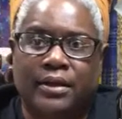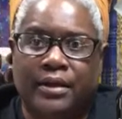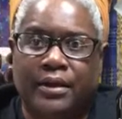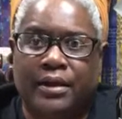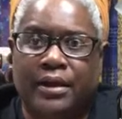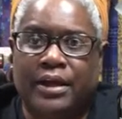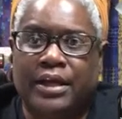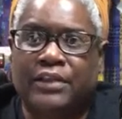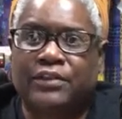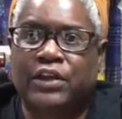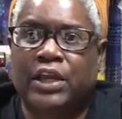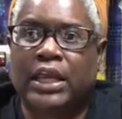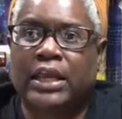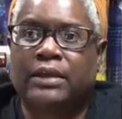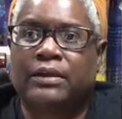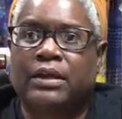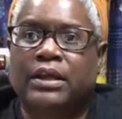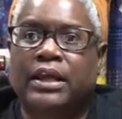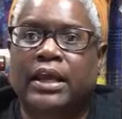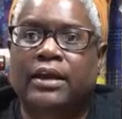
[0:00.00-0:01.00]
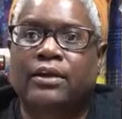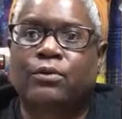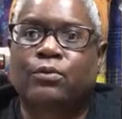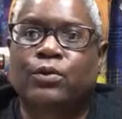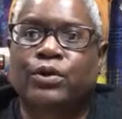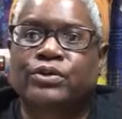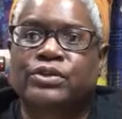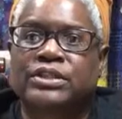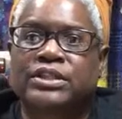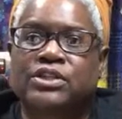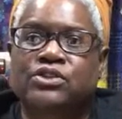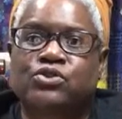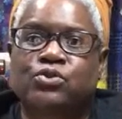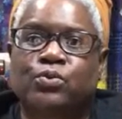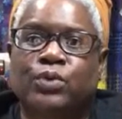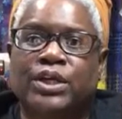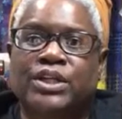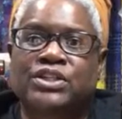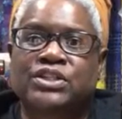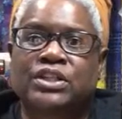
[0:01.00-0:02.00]
Uh, and they got a worse
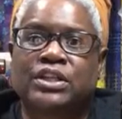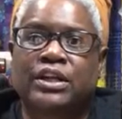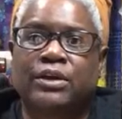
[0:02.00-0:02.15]
situation